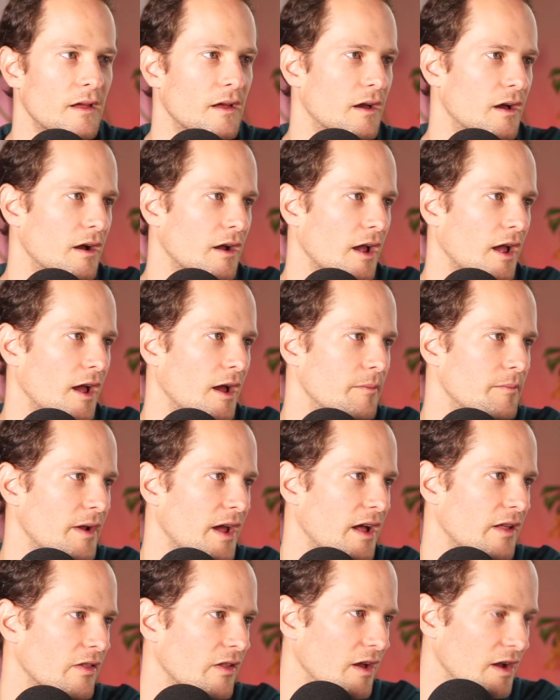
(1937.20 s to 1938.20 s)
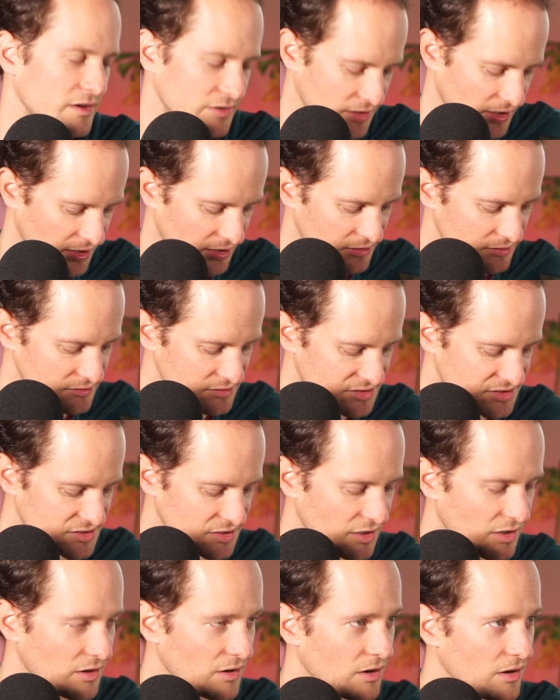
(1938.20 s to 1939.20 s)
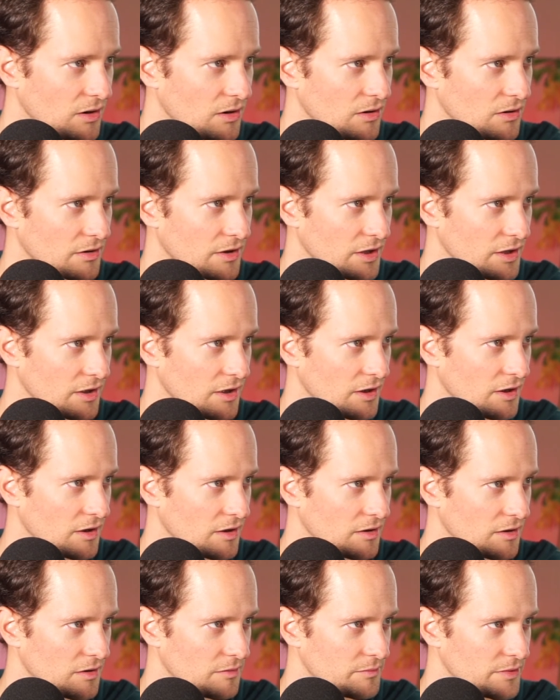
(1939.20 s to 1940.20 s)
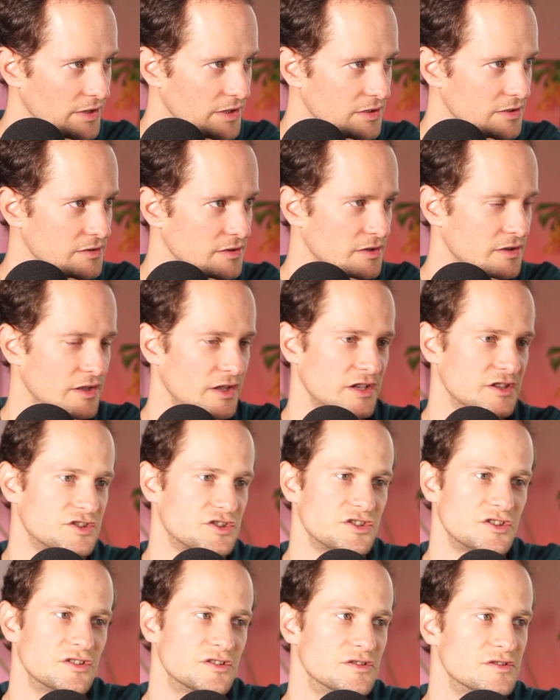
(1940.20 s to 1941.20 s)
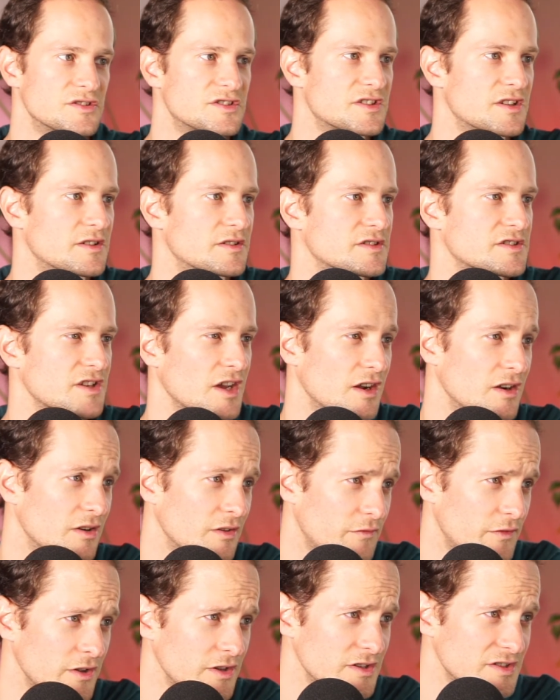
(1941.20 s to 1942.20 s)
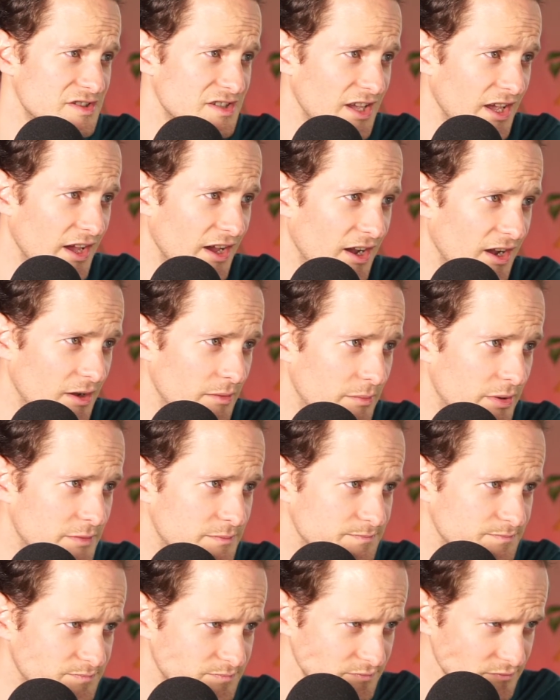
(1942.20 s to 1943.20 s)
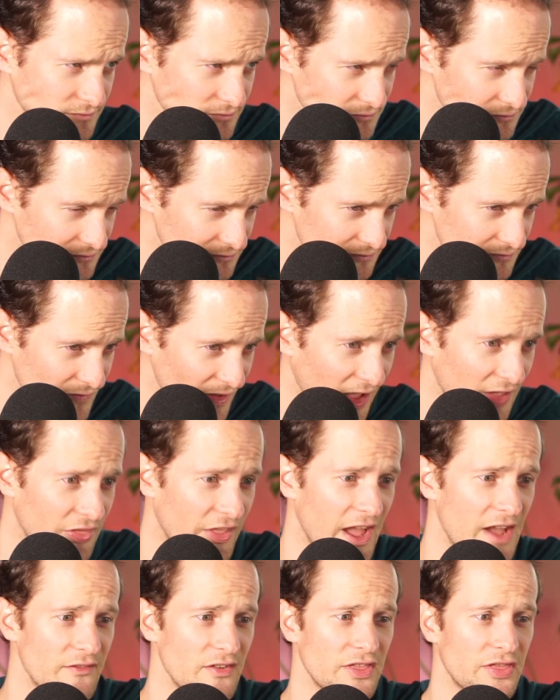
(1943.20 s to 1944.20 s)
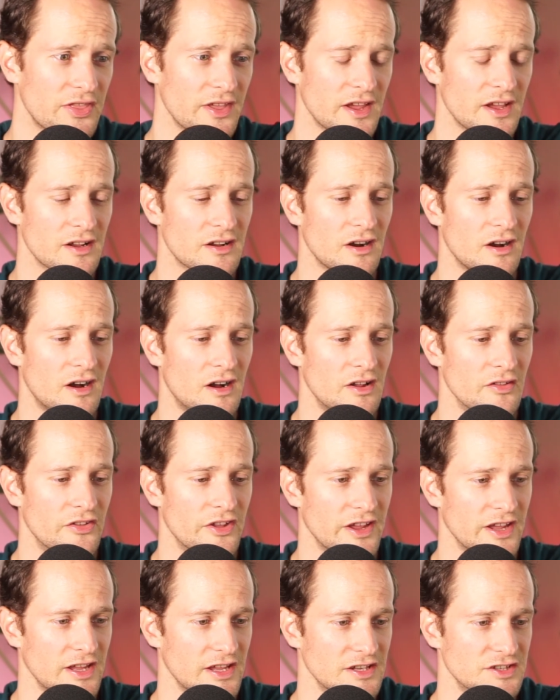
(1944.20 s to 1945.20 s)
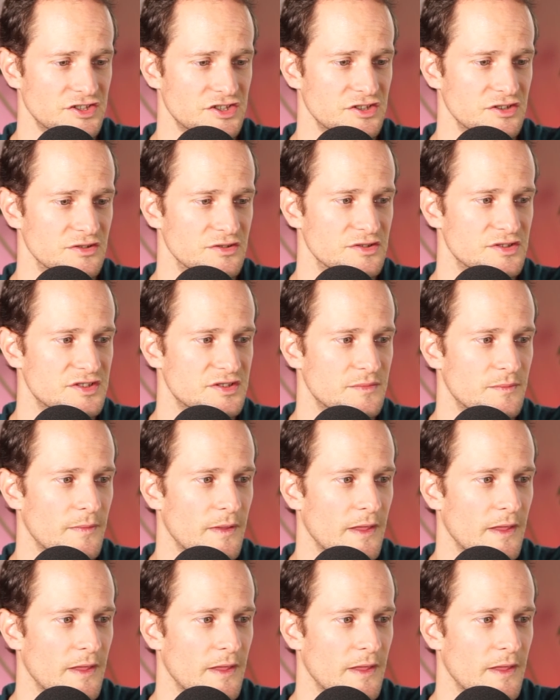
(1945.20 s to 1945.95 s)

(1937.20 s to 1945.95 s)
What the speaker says: Okay, I'm not logged in, so GitHub issues. So if you use GitHub, they have a thing called issues.